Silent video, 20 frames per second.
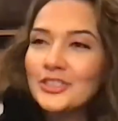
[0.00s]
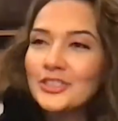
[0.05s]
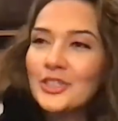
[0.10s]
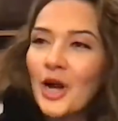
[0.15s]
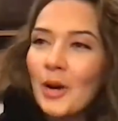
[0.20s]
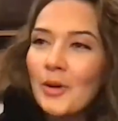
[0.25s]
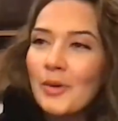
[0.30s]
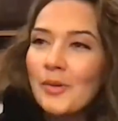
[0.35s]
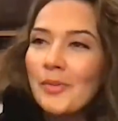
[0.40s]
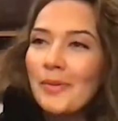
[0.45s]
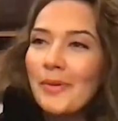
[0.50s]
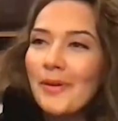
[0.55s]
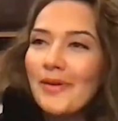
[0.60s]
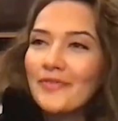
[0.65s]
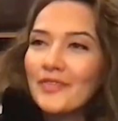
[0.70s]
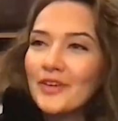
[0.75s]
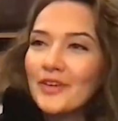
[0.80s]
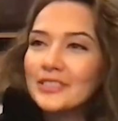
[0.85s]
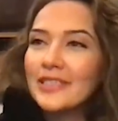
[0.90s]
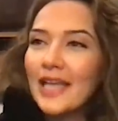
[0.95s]
just call me by my
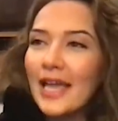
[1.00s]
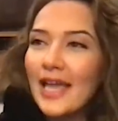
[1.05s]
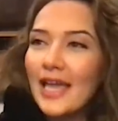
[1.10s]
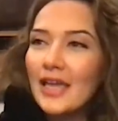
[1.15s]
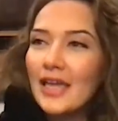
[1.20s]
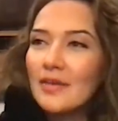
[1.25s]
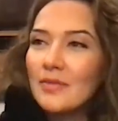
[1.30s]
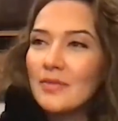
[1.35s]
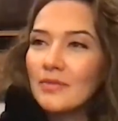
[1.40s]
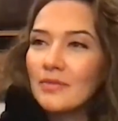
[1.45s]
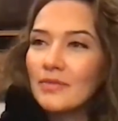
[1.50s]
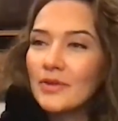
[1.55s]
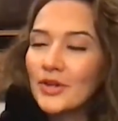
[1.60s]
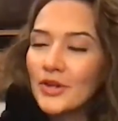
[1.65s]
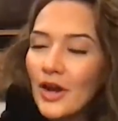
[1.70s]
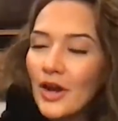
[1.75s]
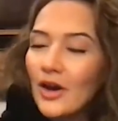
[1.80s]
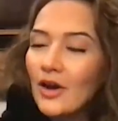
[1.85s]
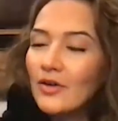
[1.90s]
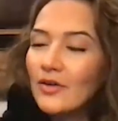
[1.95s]
first name, you
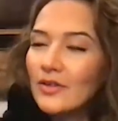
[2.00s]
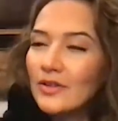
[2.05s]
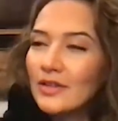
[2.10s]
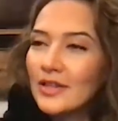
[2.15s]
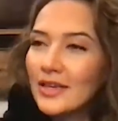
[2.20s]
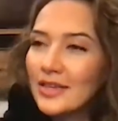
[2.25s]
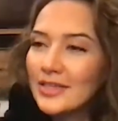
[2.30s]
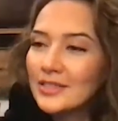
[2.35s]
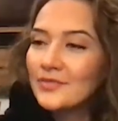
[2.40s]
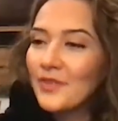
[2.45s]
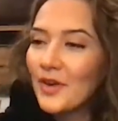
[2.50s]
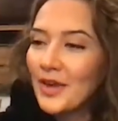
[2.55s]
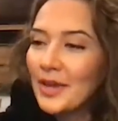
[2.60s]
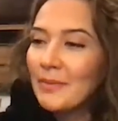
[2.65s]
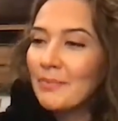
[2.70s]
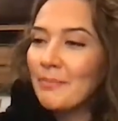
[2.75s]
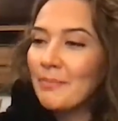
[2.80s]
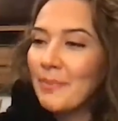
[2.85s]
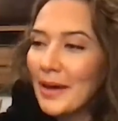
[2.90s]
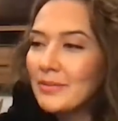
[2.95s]
know? Like it's
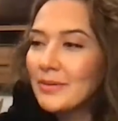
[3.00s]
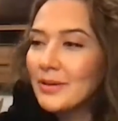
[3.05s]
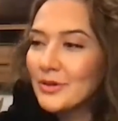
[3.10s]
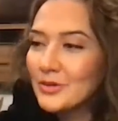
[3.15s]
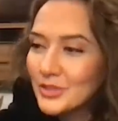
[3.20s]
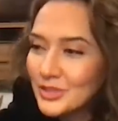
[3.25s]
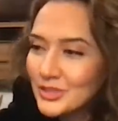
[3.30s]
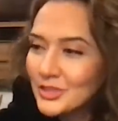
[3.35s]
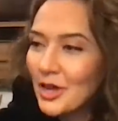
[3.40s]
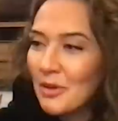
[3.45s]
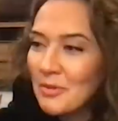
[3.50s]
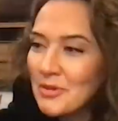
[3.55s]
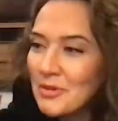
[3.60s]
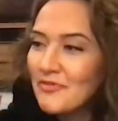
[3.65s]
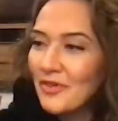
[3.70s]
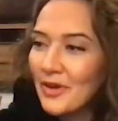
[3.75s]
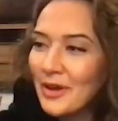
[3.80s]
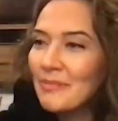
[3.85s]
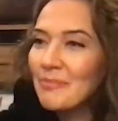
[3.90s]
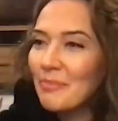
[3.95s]
fucking Pablo. Just call me
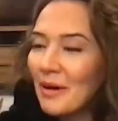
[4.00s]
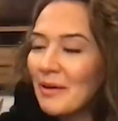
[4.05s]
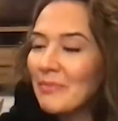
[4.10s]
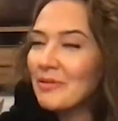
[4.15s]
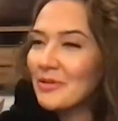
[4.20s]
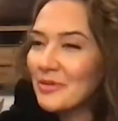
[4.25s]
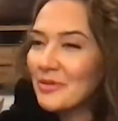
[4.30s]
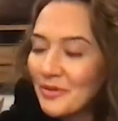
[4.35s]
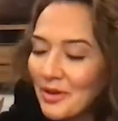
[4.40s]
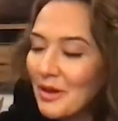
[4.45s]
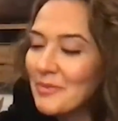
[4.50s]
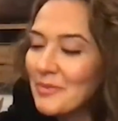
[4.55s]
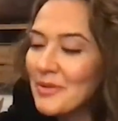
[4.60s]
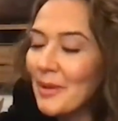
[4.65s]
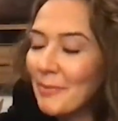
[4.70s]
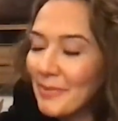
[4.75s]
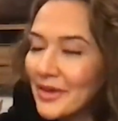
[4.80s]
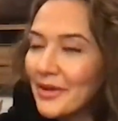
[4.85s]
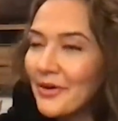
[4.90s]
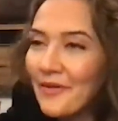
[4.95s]
fucking Pablo. Don't call me
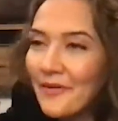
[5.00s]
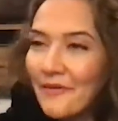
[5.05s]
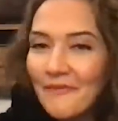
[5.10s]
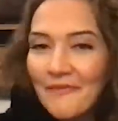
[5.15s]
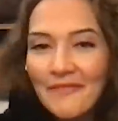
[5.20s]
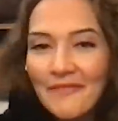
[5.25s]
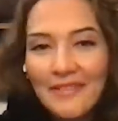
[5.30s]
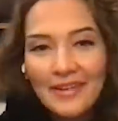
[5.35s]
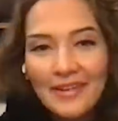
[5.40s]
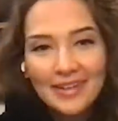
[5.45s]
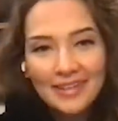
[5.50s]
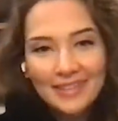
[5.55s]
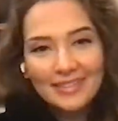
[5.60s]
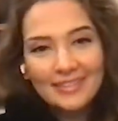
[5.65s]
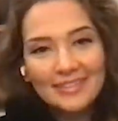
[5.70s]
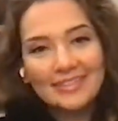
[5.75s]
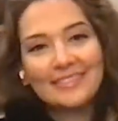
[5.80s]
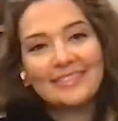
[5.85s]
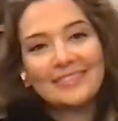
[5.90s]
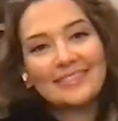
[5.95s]
amigo.
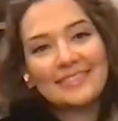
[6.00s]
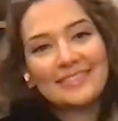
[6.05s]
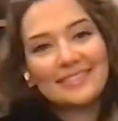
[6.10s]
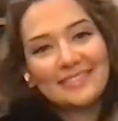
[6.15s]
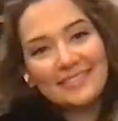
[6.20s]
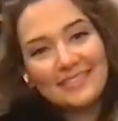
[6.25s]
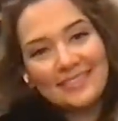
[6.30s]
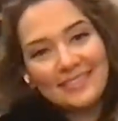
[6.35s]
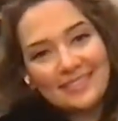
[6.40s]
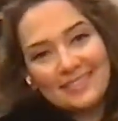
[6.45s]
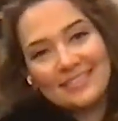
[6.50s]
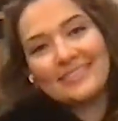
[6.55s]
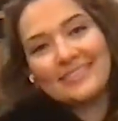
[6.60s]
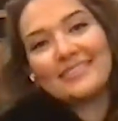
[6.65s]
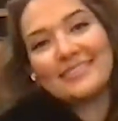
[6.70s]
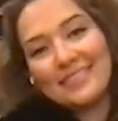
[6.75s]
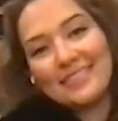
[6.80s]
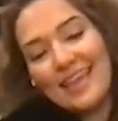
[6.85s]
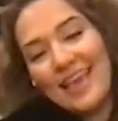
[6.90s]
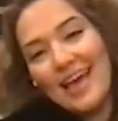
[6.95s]
Yeah.
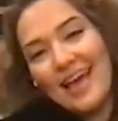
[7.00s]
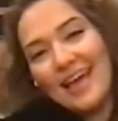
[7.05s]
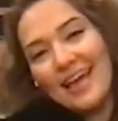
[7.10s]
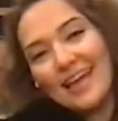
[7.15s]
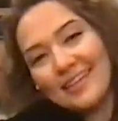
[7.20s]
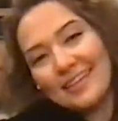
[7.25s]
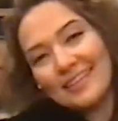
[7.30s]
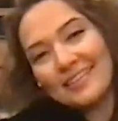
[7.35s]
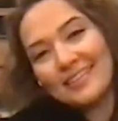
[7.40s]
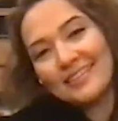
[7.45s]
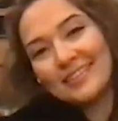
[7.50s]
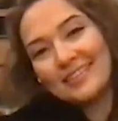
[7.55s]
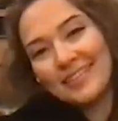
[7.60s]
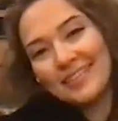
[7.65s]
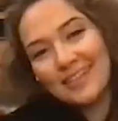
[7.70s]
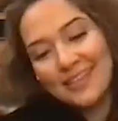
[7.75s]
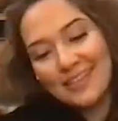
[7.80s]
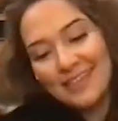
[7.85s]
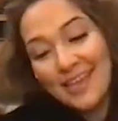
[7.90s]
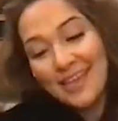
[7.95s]
Yeah.
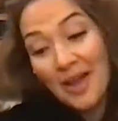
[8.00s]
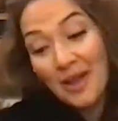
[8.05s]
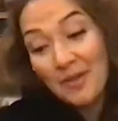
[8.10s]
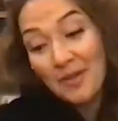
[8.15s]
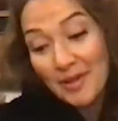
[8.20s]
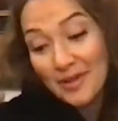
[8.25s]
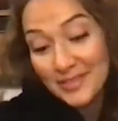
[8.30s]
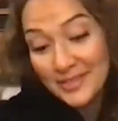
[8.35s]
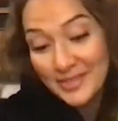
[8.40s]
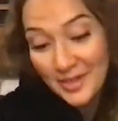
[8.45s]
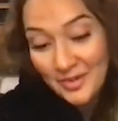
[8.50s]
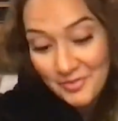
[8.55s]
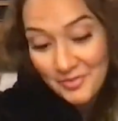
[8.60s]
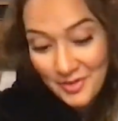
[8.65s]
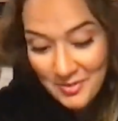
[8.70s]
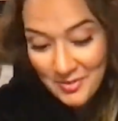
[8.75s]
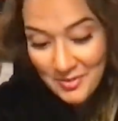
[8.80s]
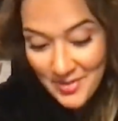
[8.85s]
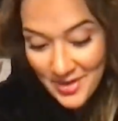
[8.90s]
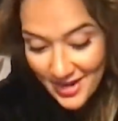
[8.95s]
Yeah, our parents are
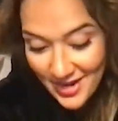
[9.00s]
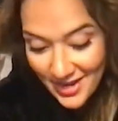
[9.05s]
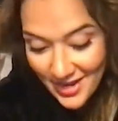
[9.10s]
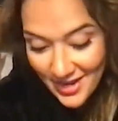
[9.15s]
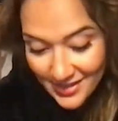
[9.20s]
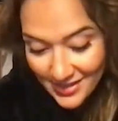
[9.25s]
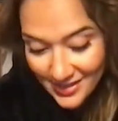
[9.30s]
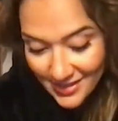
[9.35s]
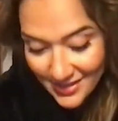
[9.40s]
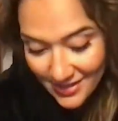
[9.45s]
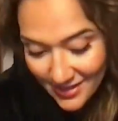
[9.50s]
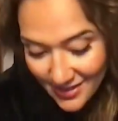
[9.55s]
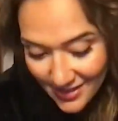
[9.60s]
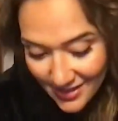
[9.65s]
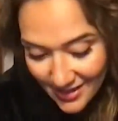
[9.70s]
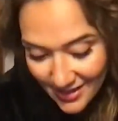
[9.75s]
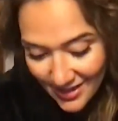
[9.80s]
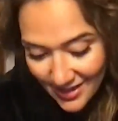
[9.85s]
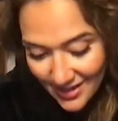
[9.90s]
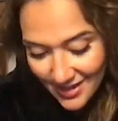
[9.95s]
fucking badass.
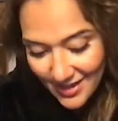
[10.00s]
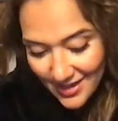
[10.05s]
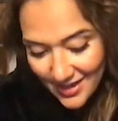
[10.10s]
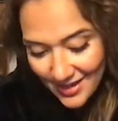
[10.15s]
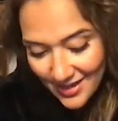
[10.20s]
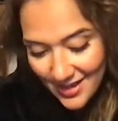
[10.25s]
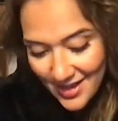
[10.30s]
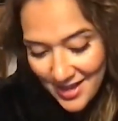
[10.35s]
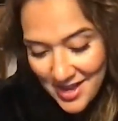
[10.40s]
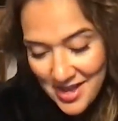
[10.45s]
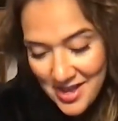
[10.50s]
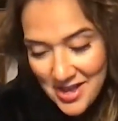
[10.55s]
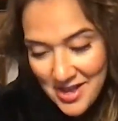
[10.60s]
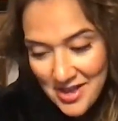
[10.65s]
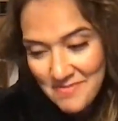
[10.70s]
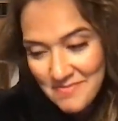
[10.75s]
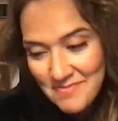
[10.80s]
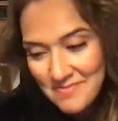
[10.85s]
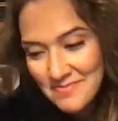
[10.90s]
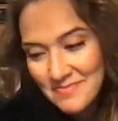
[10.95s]

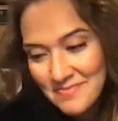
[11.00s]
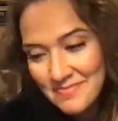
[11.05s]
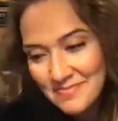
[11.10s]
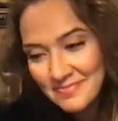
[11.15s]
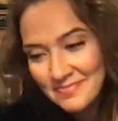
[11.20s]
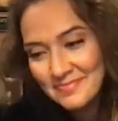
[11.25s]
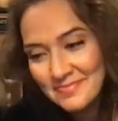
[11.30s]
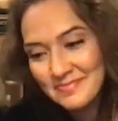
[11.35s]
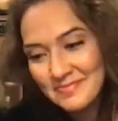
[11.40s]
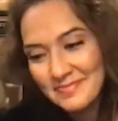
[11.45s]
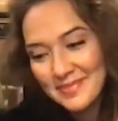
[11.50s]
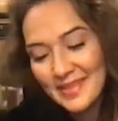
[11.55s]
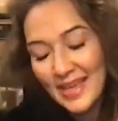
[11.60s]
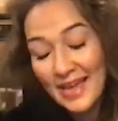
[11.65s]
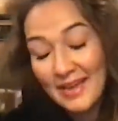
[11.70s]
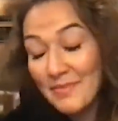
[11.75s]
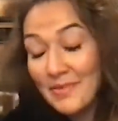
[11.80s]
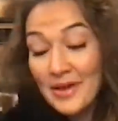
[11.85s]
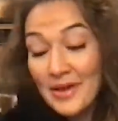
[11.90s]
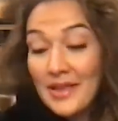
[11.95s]
Um
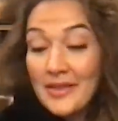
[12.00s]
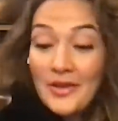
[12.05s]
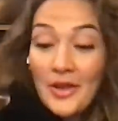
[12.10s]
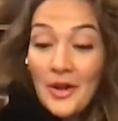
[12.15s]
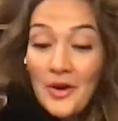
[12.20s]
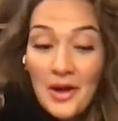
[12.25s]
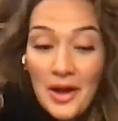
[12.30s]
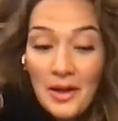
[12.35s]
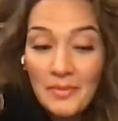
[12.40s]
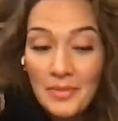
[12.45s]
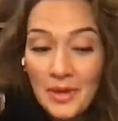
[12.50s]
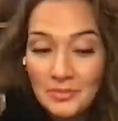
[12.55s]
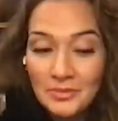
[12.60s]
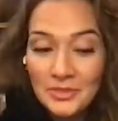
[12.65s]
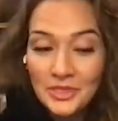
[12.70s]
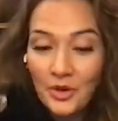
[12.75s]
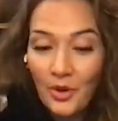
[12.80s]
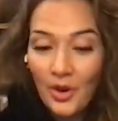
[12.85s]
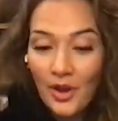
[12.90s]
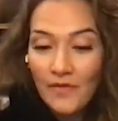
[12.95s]
and, but no, I'm I'm
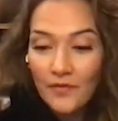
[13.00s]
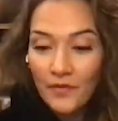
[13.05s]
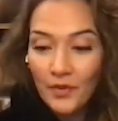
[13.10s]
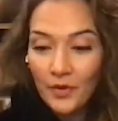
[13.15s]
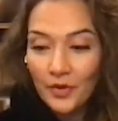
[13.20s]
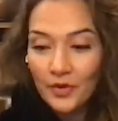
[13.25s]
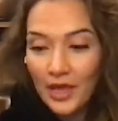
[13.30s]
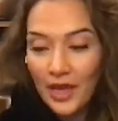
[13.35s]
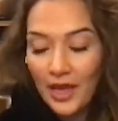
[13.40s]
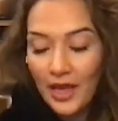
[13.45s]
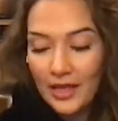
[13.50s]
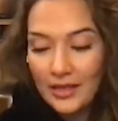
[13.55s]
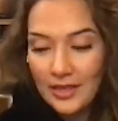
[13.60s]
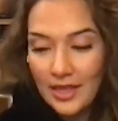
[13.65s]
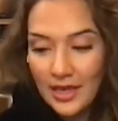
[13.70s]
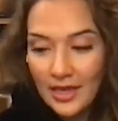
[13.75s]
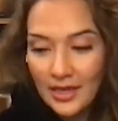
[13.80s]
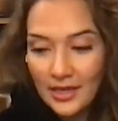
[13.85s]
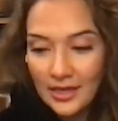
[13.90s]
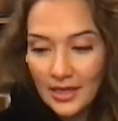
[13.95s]
just grateful that
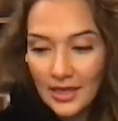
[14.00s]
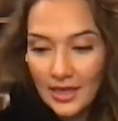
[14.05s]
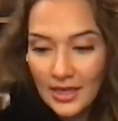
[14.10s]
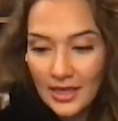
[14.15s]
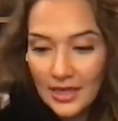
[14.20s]
like